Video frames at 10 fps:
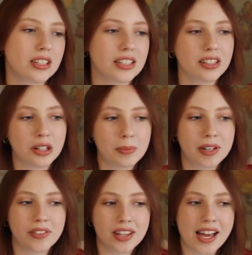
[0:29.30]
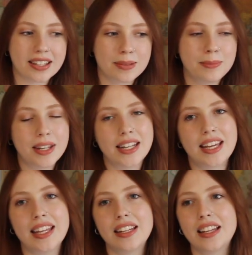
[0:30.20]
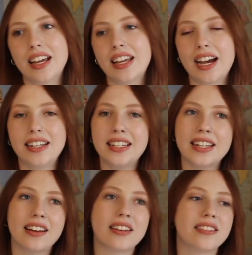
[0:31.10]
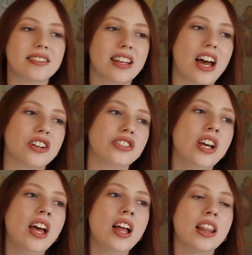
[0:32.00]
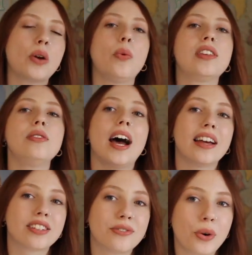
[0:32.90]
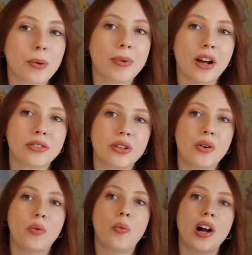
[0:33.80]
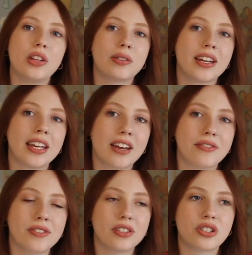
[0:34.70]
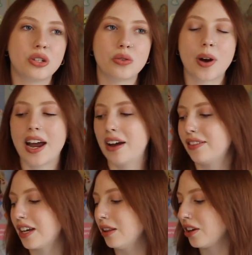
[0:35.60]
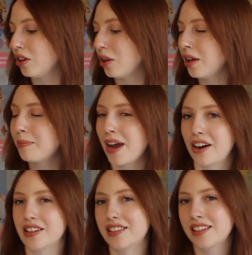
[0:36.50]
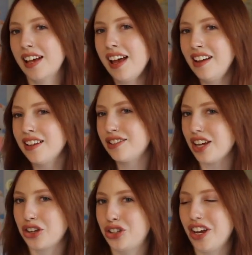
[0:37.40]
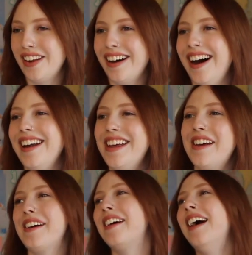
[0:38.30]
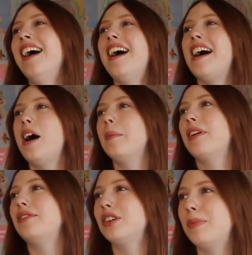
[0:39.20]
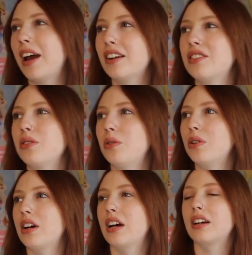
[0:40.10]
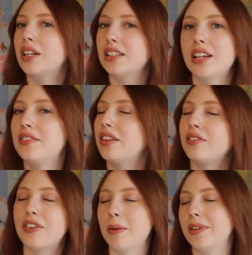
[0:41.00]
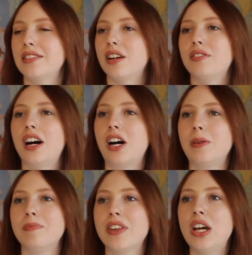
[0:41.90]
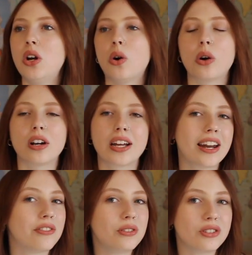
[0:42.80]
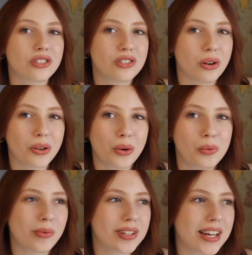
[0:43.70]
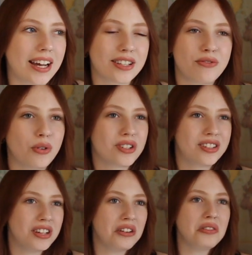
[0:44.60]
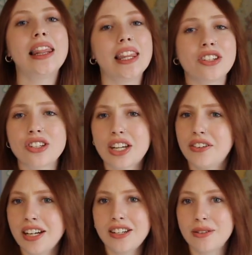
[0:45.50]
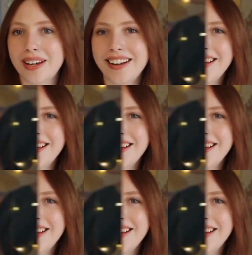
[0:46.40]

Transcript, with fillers: a little bit of a last minute like ideas slash like what to ask for, but also what you can give to. I have like a little parents section on here. Um, Um, give to your parents or relatives and family and stuff, um, or again if you just don't know what to ask for still. Let's just get right into it.